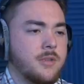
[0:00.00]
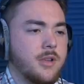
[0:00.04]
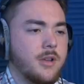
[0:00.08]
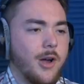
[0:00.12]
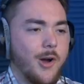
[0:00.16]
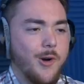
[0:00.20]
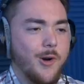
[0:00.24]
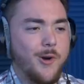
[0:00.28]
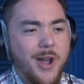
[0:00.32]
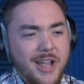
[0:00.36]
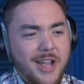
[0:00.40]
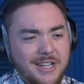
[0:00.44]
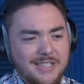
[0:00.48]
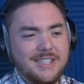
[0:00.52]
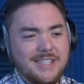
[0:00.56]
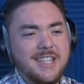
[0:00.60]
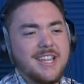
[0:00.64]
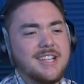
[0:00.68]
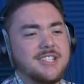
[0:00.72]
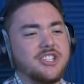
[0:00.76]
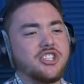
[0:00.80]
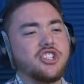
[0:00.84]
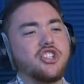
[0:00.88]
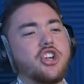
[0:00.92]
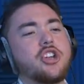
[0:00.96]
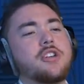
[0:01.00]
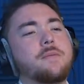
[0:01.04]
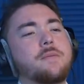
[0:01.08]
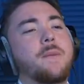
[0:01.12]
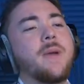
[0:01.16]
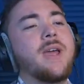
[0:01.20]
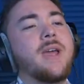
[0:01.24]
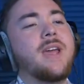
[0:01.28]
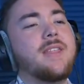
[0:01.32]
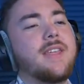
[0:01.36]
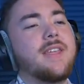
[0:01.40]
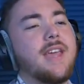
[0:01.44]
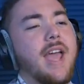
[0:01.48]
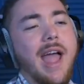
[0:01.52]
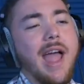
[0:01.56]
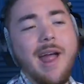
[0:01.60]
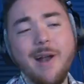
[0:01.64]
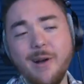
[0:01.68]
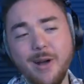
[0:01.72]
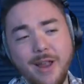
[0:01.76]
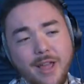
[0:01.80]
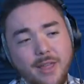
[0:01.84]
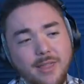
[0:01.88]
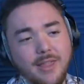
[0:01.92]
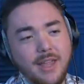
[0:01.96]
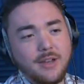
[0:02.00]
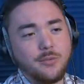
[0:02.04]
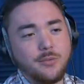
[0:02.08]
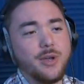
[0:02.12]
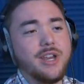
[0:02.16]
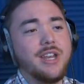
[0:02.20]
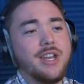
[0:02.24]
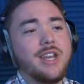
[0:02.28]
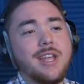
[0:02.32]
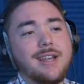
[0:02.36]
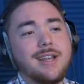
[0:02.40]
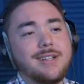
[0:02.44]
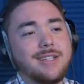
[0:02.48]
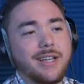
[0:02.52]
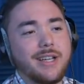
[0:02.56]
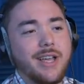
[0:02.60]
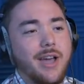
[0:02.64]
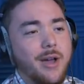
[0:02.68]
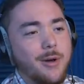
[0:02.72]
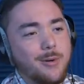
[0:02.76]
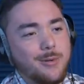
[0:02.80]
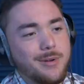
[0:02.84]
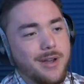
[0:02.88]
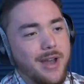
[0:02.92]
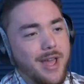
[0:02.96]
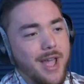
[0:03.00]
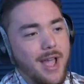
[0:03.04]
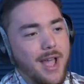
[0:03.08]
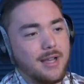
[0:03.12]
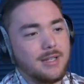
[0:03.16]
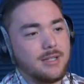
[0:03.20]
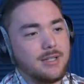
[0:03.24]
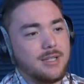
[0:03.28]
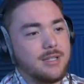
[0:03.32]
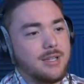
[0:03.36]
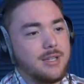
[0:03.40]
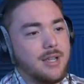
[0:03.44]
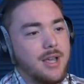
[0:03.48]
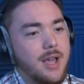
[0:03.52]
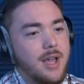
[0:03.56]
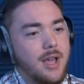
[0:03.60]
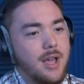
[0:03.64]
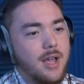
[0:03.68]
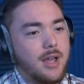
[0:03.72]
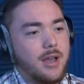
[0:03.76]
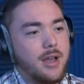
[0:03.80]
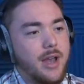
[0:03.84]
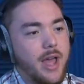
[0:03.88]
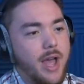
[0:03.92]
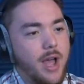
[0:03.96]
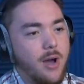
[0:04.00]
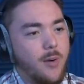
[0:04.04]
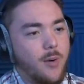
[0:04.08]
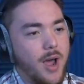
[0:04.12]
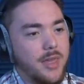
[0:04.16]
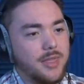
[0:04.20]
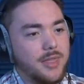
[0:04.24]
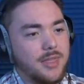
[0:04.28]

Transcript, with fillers: All right, this should be the area that we need to go next. Now, I